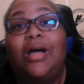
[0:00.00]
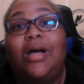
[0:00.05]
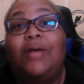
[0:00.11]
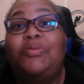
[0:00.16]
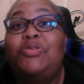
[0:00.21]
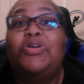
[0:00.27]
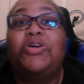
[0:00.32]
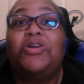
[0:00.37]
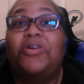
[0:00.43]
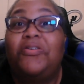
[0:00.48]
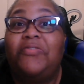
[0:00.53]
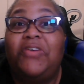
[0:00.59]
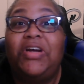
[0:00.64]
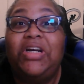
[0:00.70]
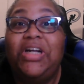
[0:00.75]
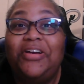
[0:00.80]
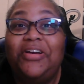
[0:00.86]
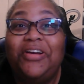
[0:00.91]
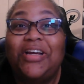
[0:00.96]
sure you'll
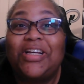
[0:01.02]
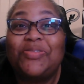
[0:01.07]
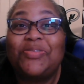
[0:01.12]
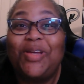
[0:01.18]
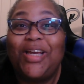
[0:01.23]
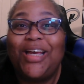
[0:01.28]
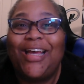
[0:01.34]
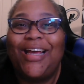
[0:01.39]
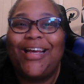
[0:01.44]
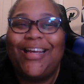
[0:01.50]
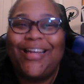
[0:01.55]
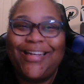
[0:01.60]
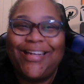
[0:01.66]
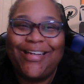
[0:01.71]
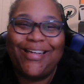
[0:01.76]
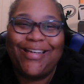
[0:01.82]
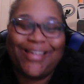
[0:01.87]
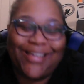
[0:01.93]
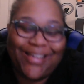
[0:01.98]
find out next week.
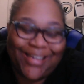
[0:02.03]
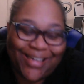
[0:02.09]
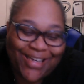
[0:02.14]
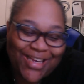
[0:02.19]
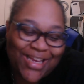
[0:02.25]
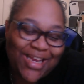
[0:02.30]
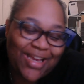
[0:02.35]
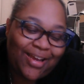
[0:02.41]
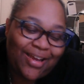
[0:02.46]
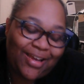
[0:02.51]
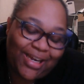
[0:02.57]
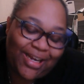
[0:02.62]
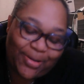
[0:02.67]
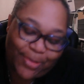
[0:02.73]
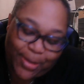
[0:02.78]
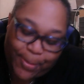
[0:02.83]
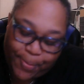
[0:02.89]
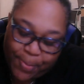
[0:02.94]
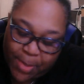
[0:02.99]

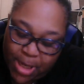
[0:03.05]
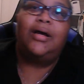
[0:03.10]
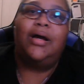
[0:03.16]
Anyway,